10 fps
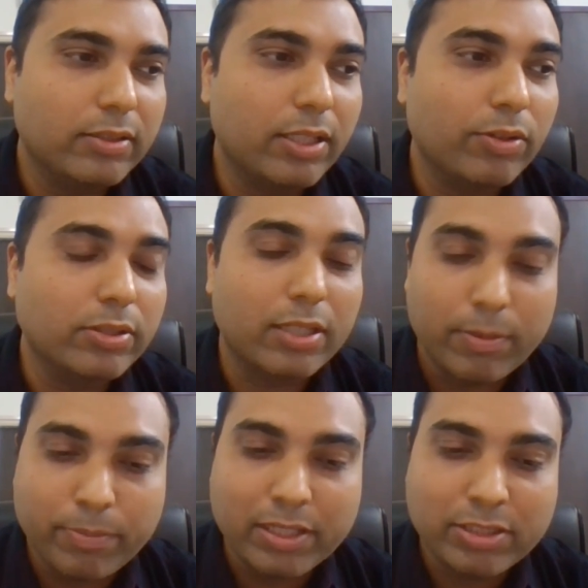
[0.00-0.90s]
There was a
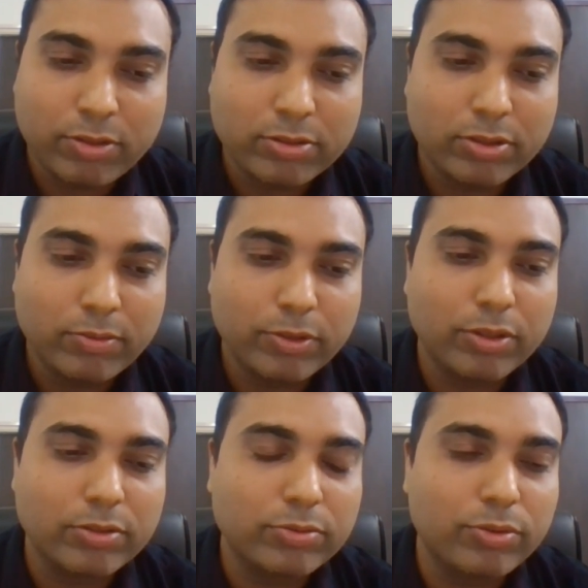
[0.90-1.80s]
compulsion also,
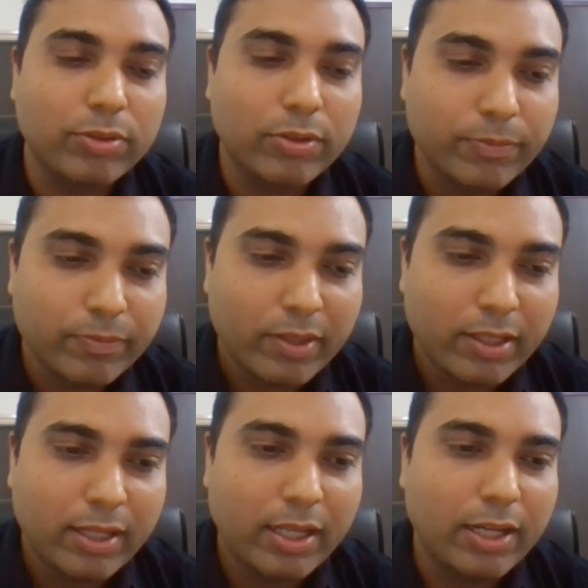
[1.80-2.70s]
because to
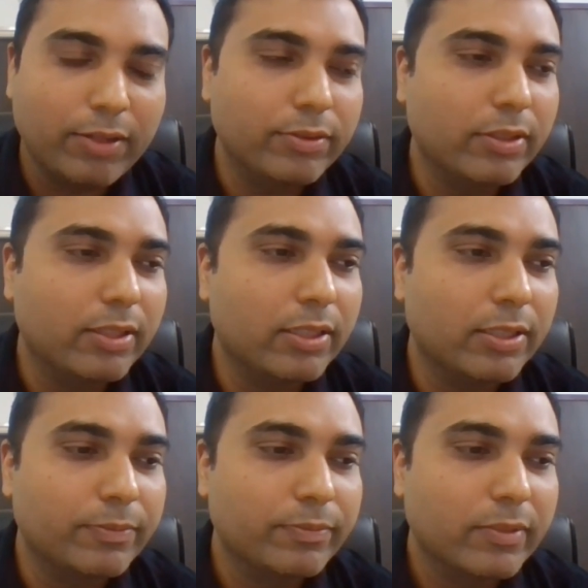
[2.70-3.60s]
have
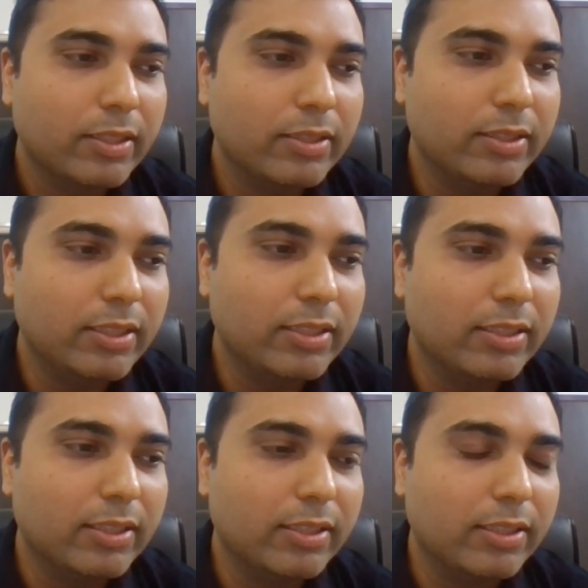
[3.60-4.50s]
the